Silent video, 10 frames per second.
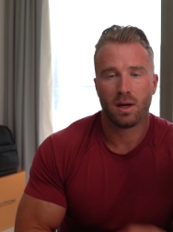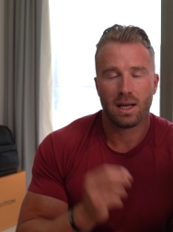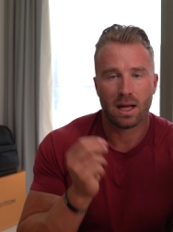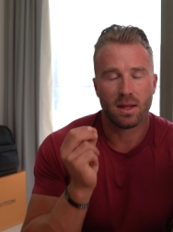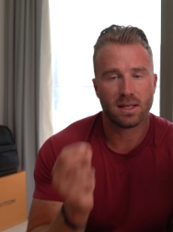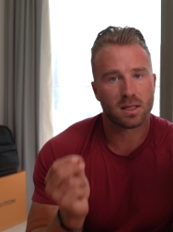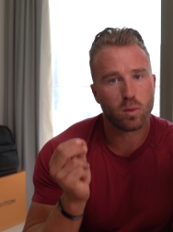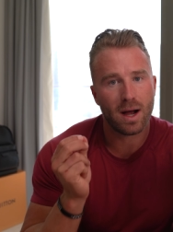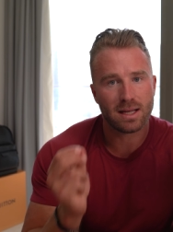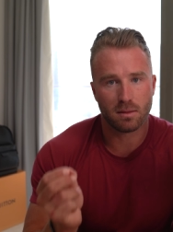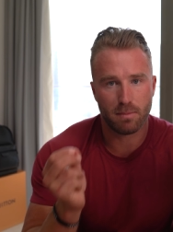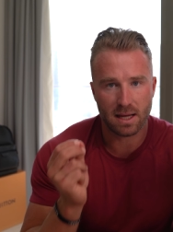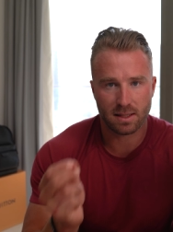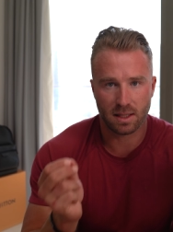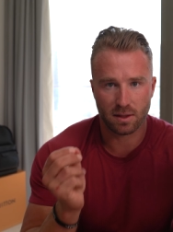Now, this is why it's the
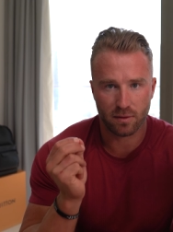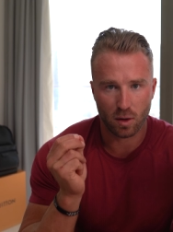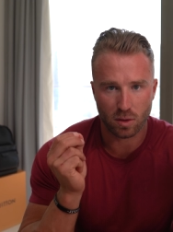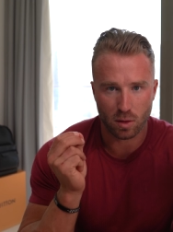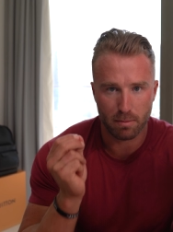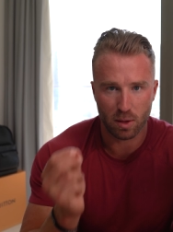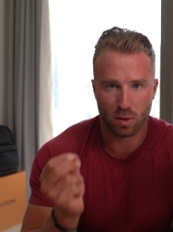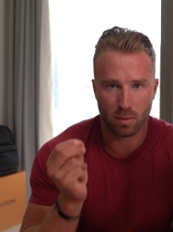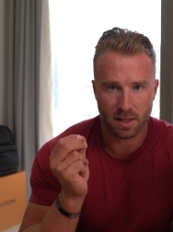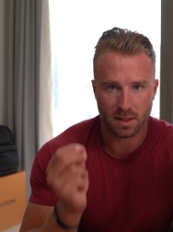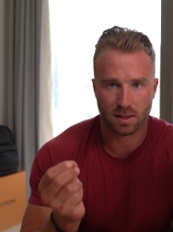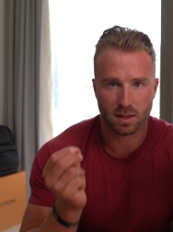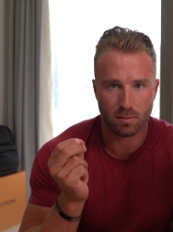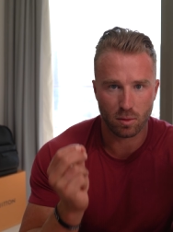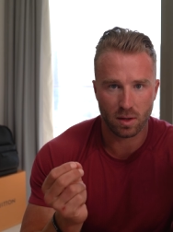best thing to focus on building a business
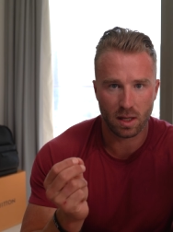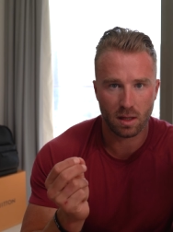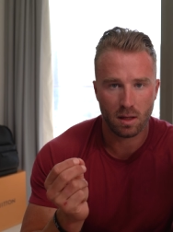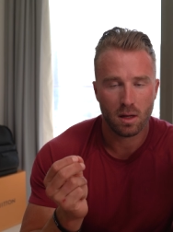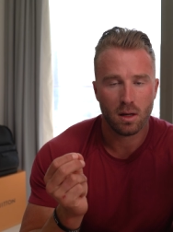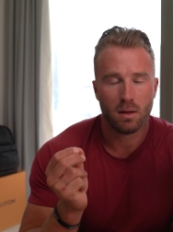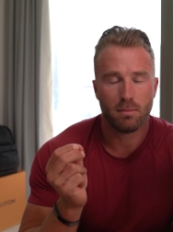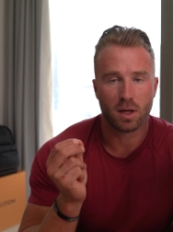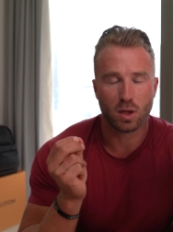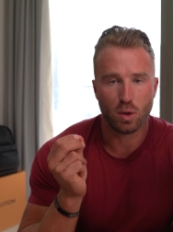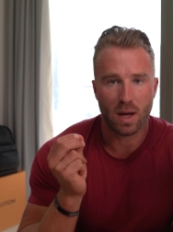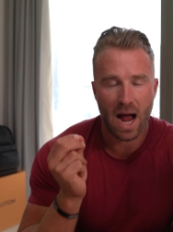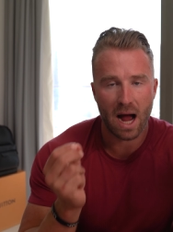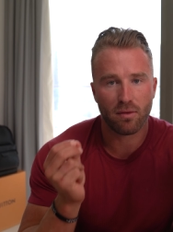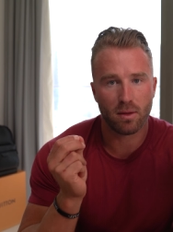in the morning because you
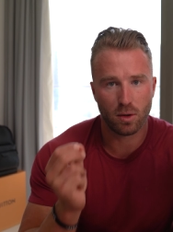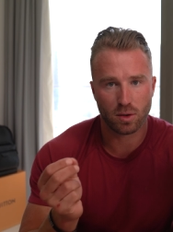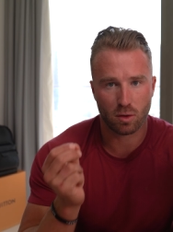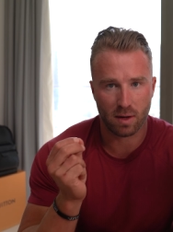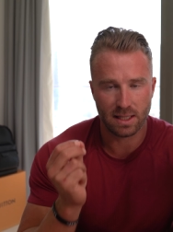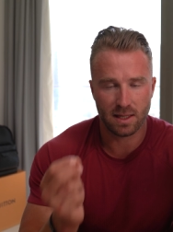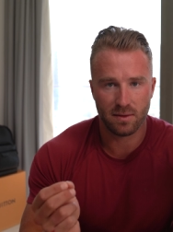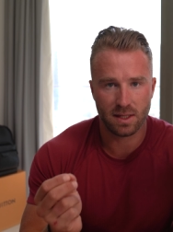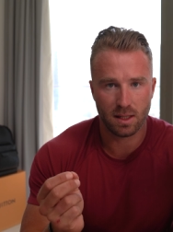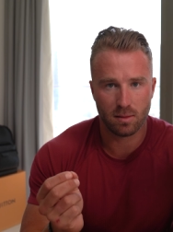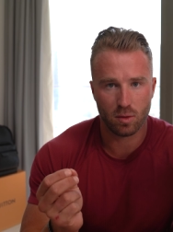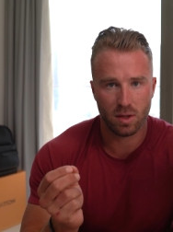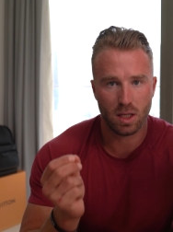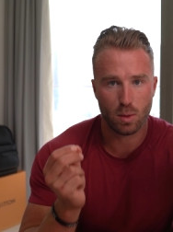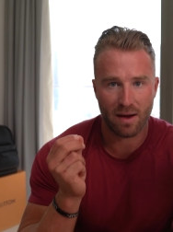have the most creativity in the
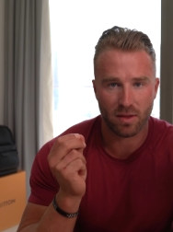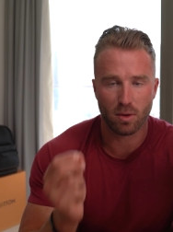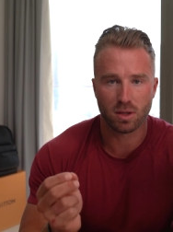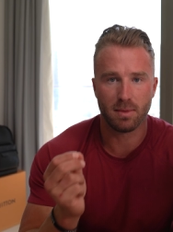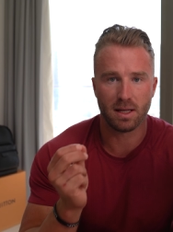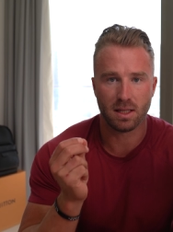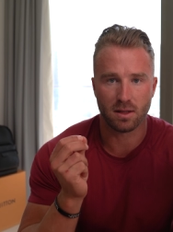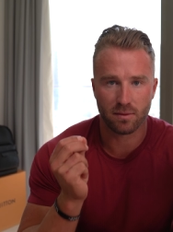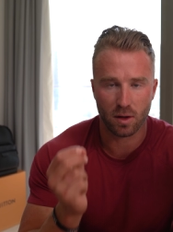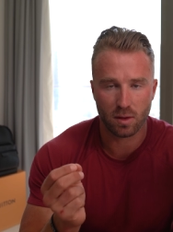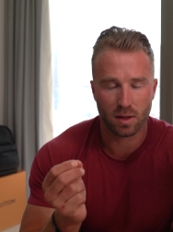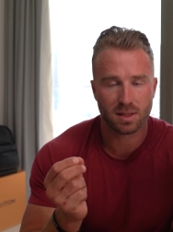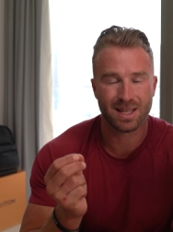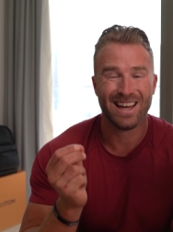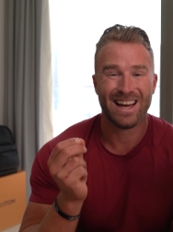morning, you have the most ability to
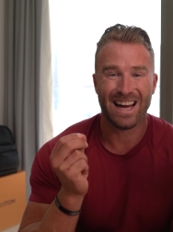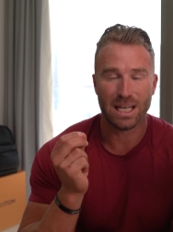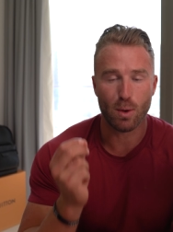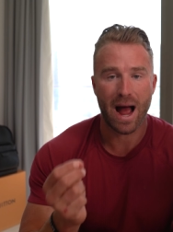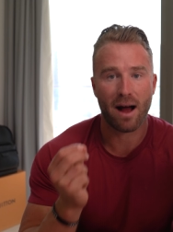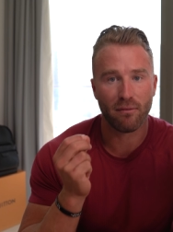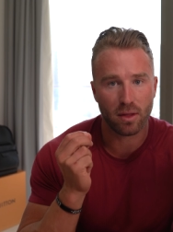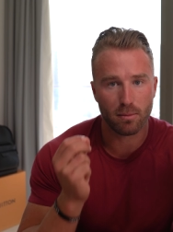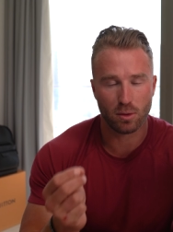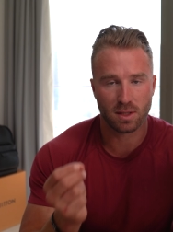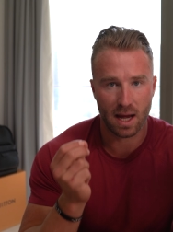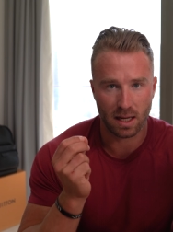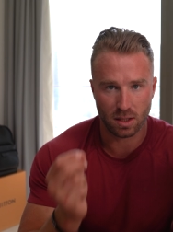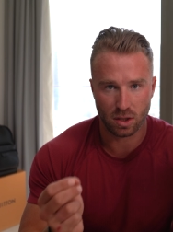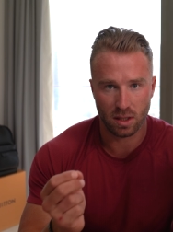focus, and you have the most
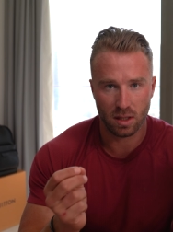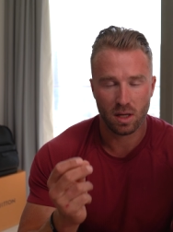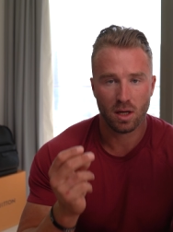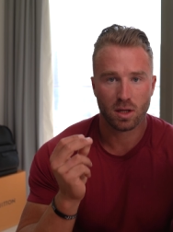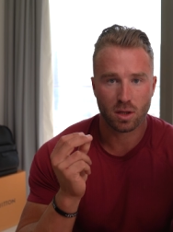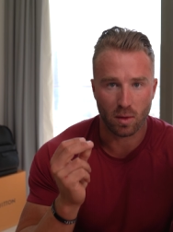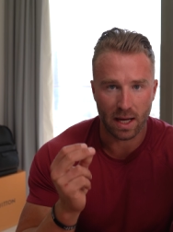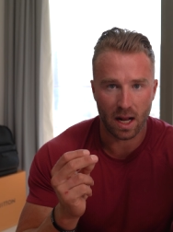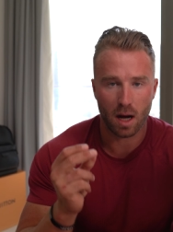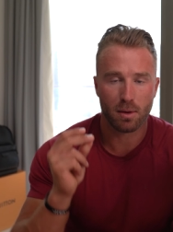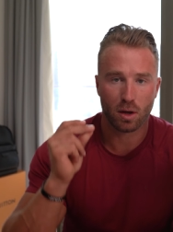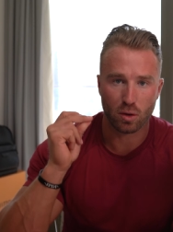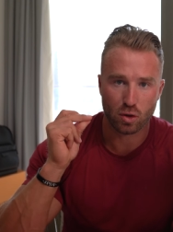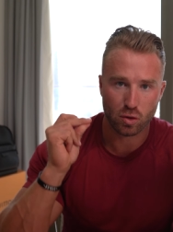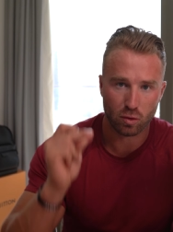energy. So get up,
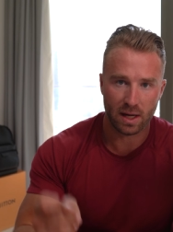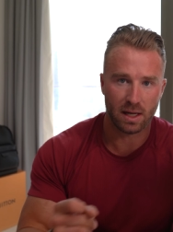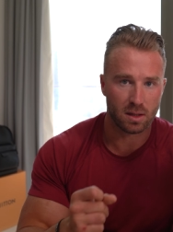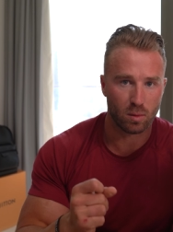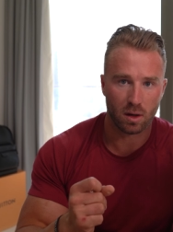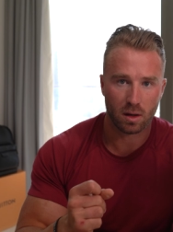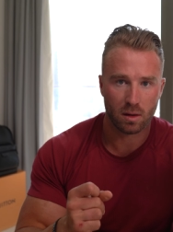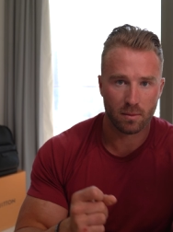go straight into work.